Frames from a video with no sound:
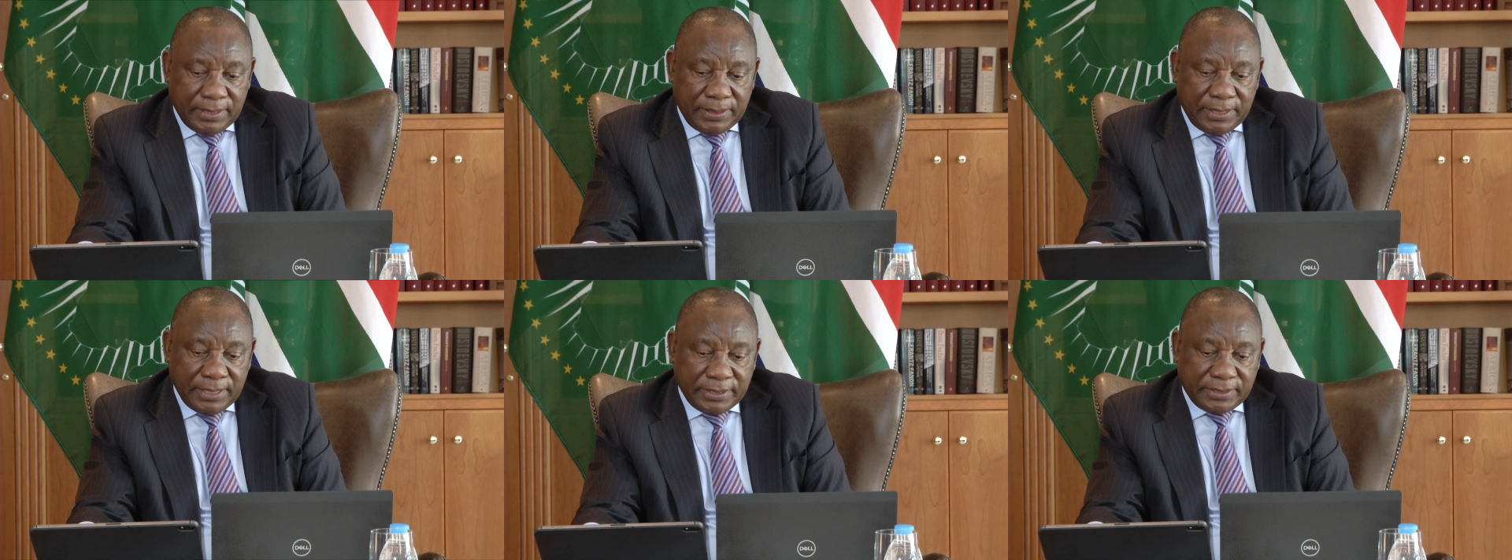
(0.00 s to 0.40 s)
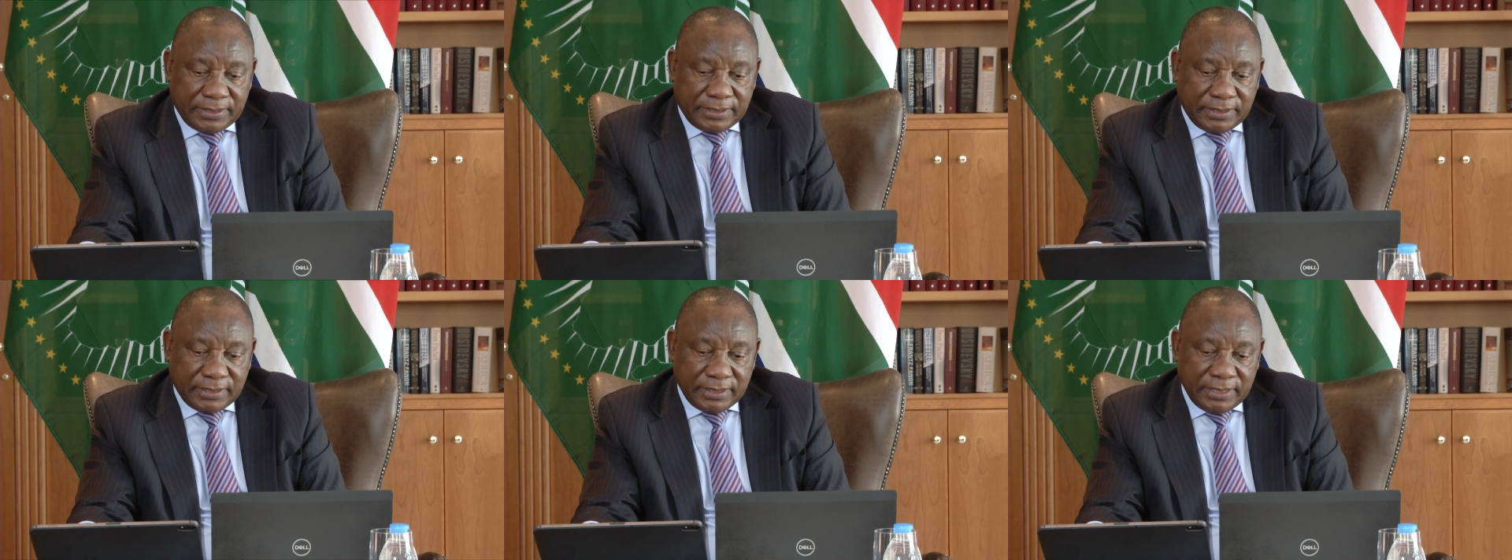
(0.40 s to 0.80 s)

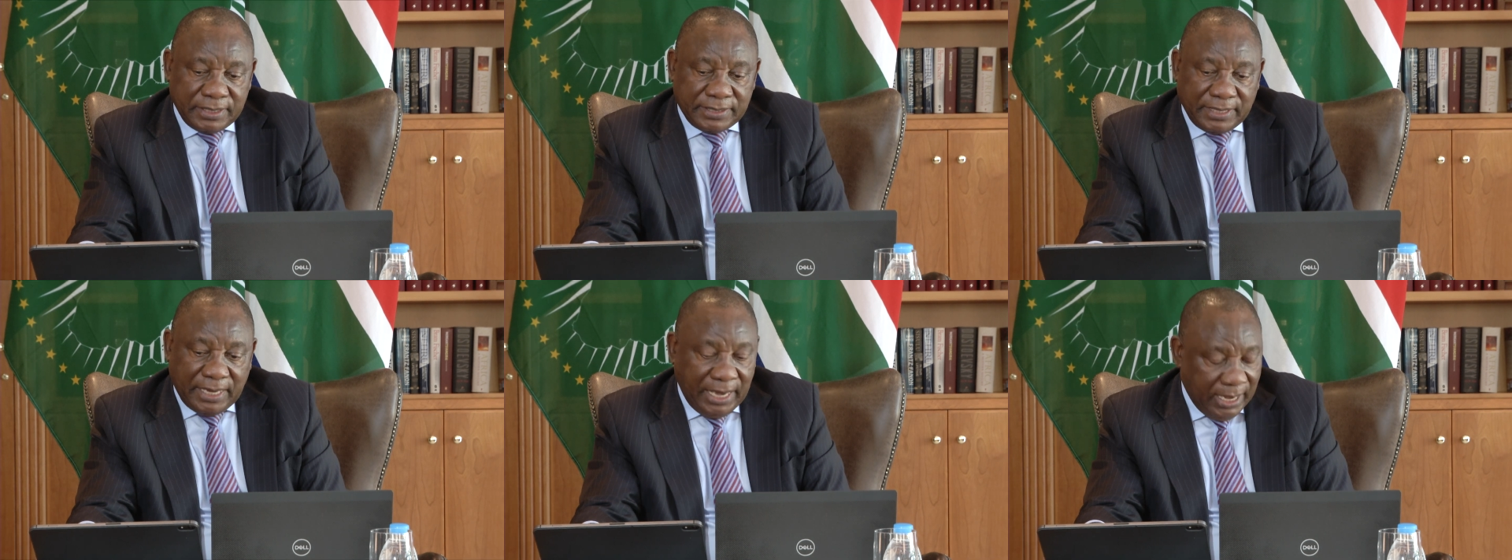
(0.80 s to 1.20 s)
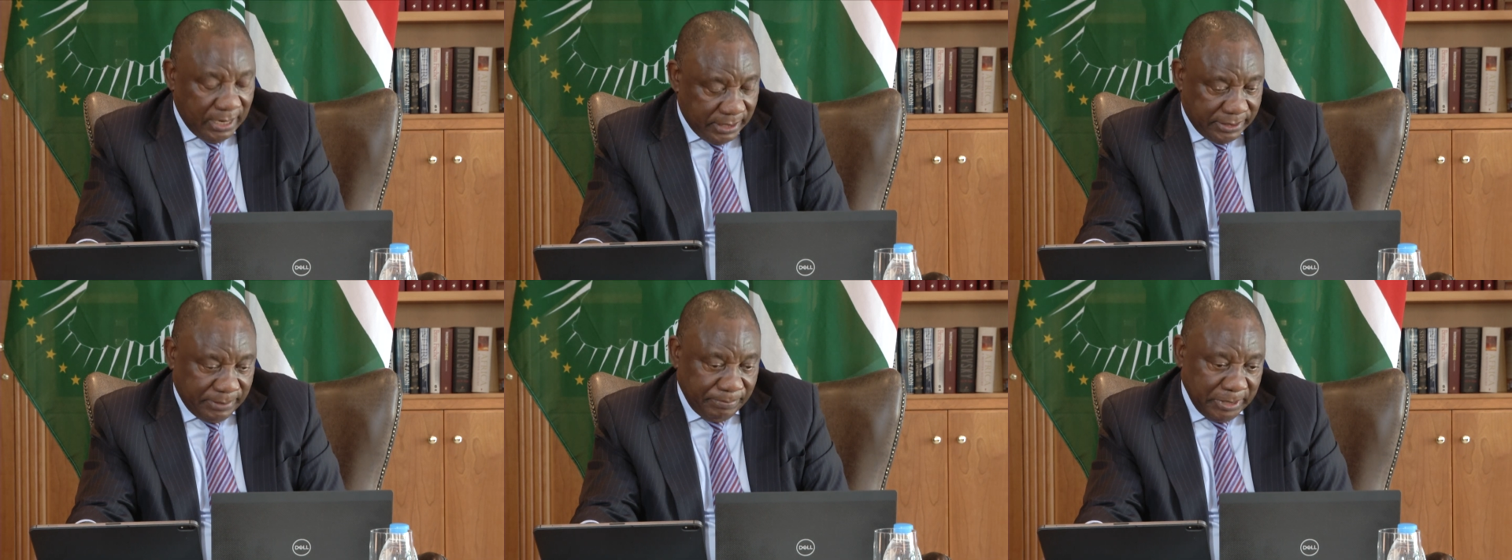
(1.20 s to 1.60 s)
This is a
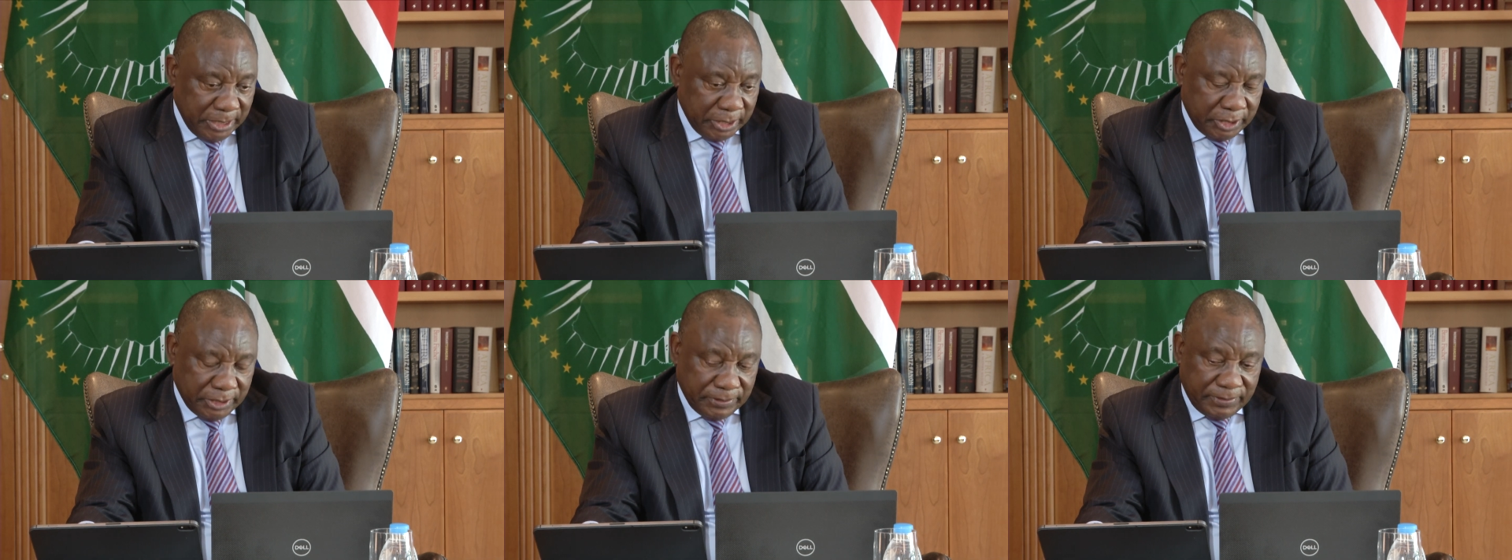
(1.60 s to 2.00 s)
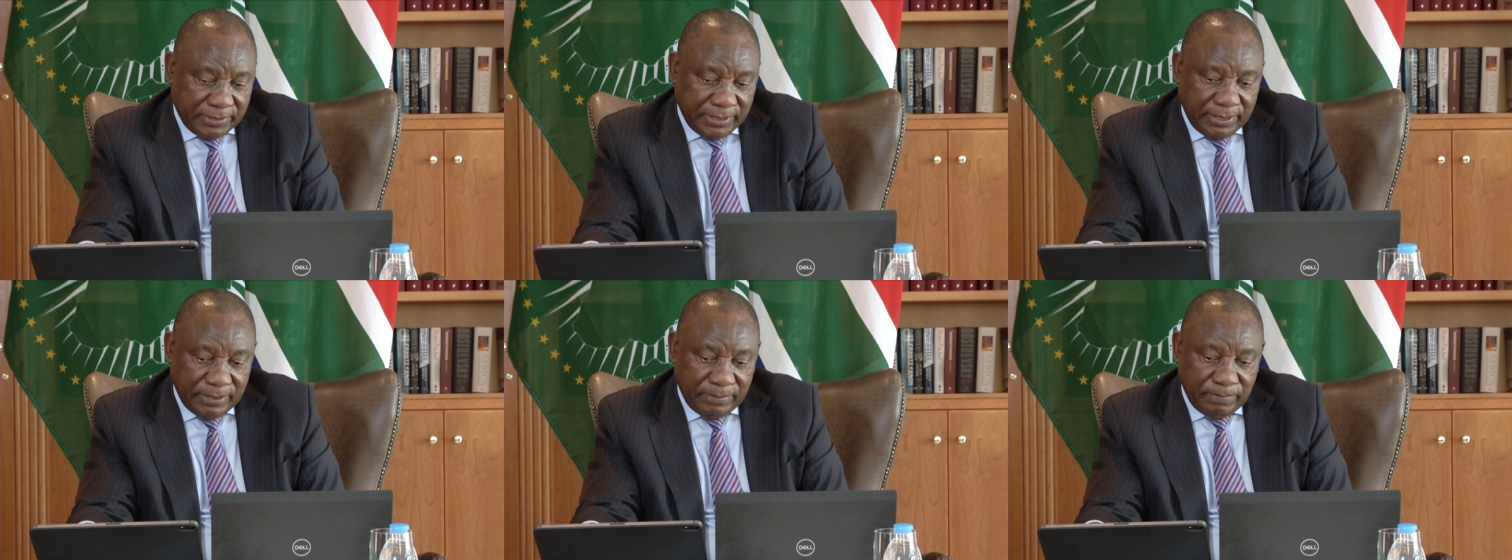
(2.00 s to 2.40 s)
health emergency